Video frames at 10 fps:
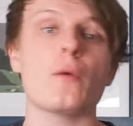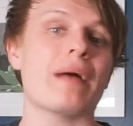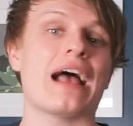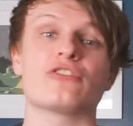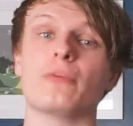
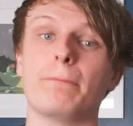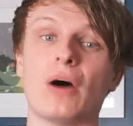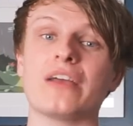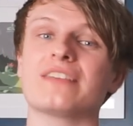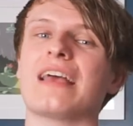Pasha
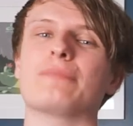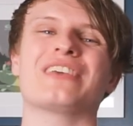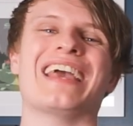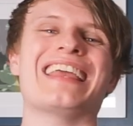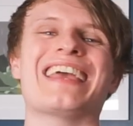Biceps,
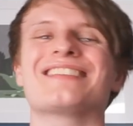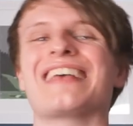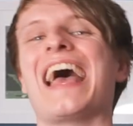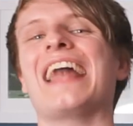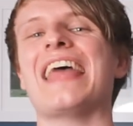KennyS
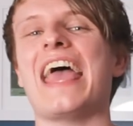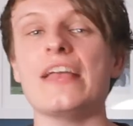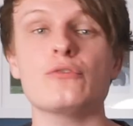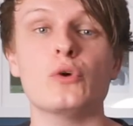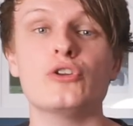and
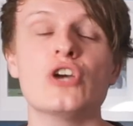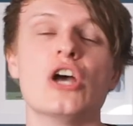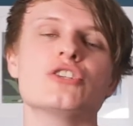Edward